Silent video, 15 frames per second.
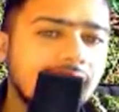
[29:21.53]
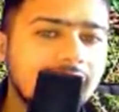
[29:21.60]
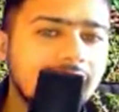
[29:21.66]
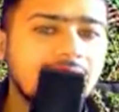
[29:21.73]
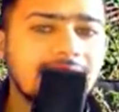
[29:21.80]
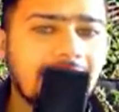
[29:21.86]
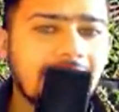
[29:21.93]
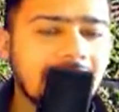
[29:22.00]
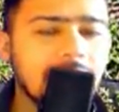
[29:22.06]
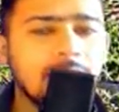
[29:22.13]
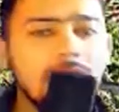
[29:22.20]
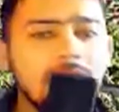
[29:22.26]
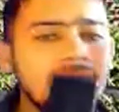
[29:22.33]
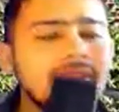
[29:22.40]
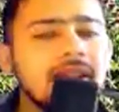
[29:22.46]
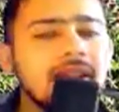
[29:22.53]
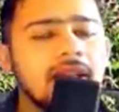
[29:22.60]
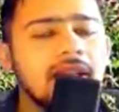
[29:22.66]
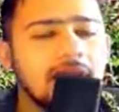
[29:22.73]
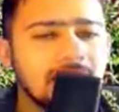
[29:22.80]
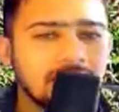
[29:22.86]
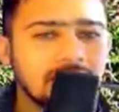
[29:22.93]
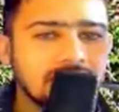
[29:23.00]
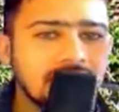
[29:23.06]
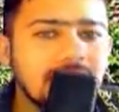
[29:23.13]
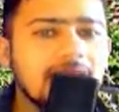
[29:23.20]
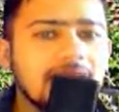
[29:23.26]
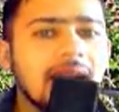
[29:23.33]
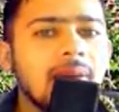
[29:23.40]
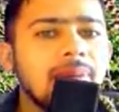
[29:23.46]
these animals the
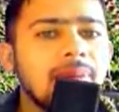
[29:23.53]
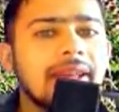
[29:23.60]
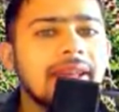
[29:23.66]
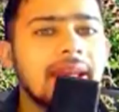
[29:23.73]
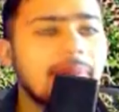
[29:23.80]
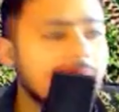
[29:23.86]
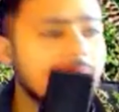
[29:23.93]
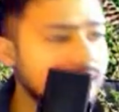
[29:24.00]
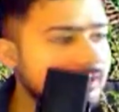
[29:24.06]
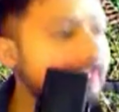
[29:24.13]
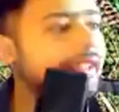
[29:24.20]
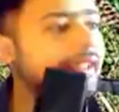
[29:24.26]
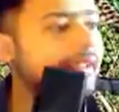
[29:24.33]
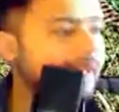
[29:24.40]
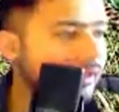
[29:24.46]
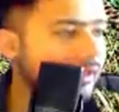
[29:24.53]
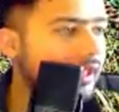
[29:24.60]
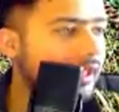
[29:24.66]
cheetah became extinct